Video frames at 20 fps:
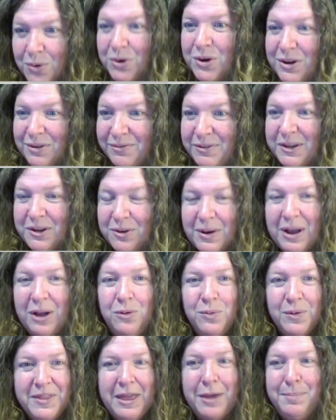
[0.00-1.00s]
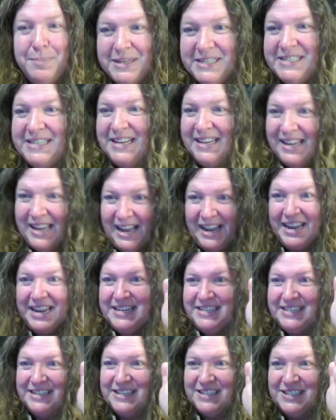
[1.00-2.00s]
So in order to figure out what that
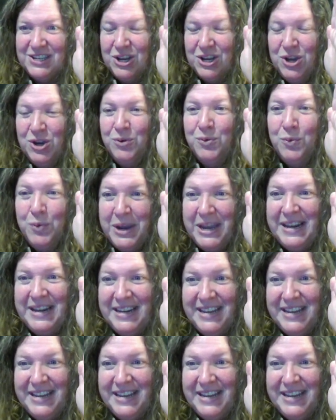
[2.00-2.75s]
missing height is,